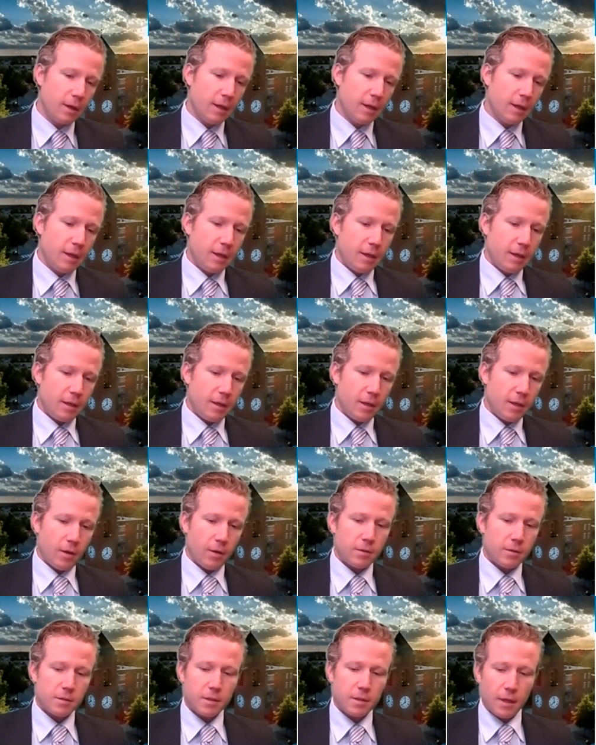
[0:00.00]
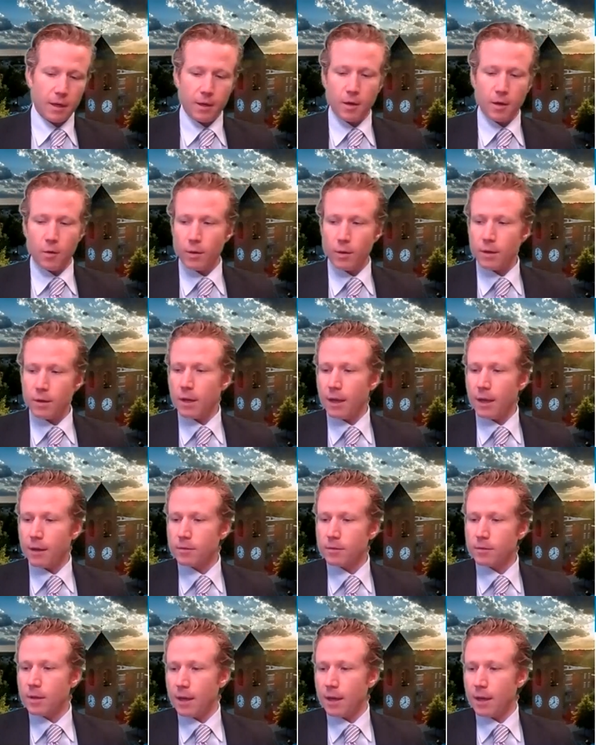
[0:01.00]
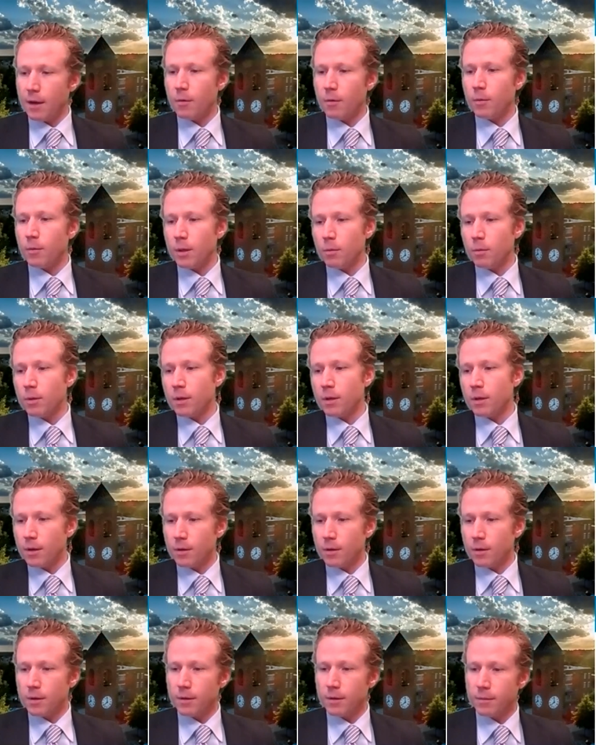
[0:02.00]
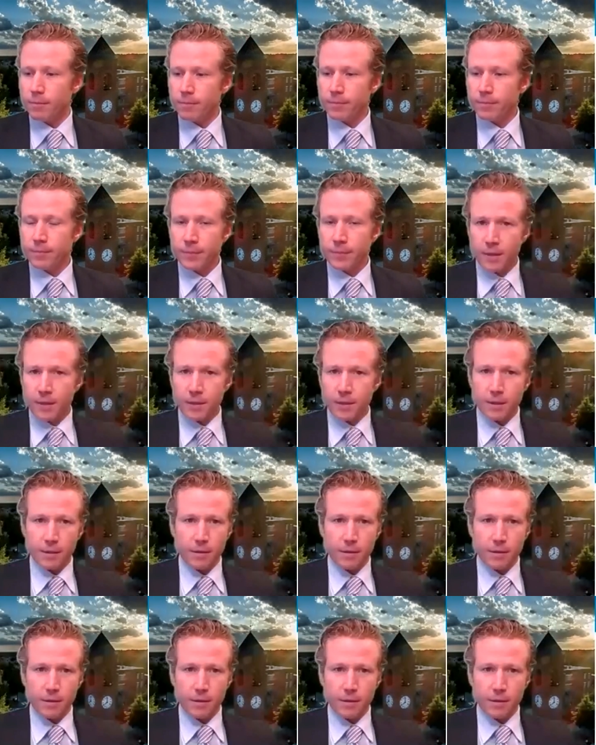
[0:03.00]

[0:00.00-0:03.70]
And so, you know, instead of going downtown, we would go to